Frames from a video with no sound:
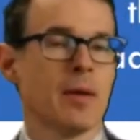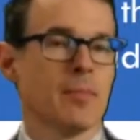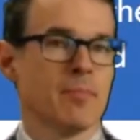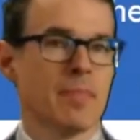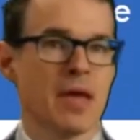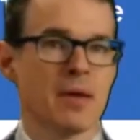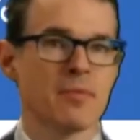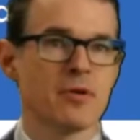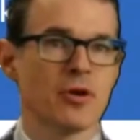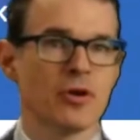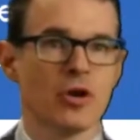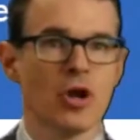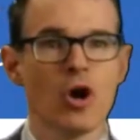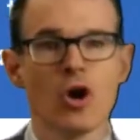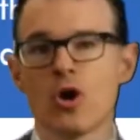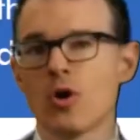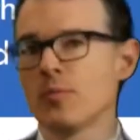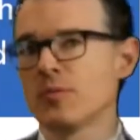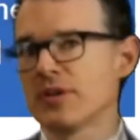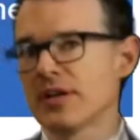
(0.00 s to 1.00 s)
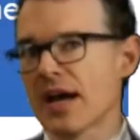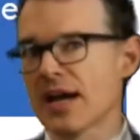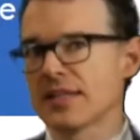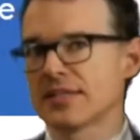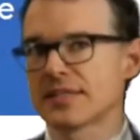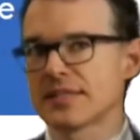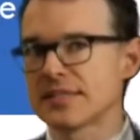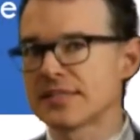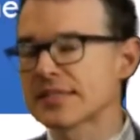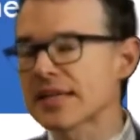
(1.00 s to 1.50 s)
Maybe you're at home, you guys
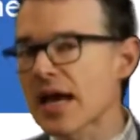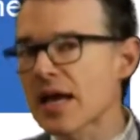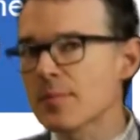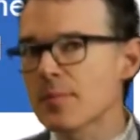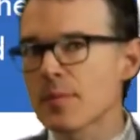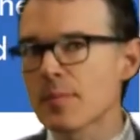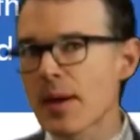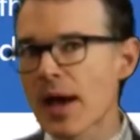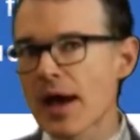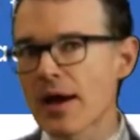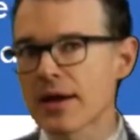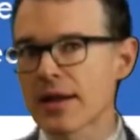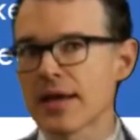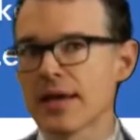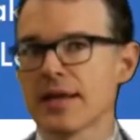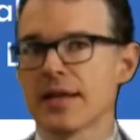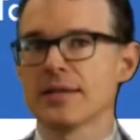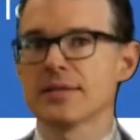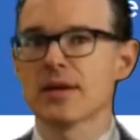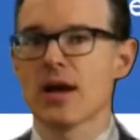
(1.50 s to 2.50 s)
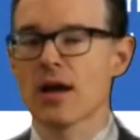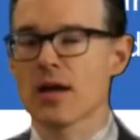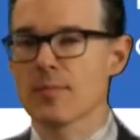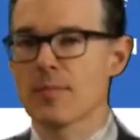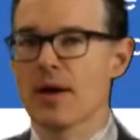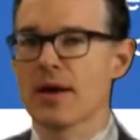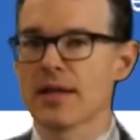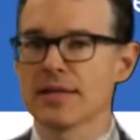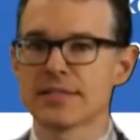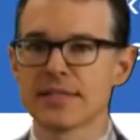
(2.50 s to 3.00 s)
can Skype about it and talk
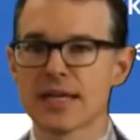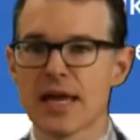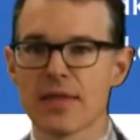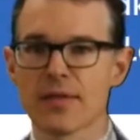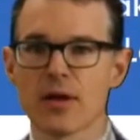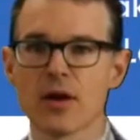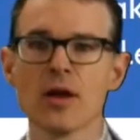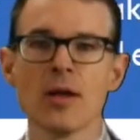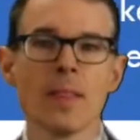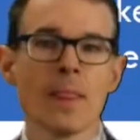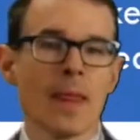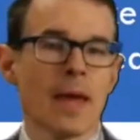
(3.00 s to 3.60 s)
about it together.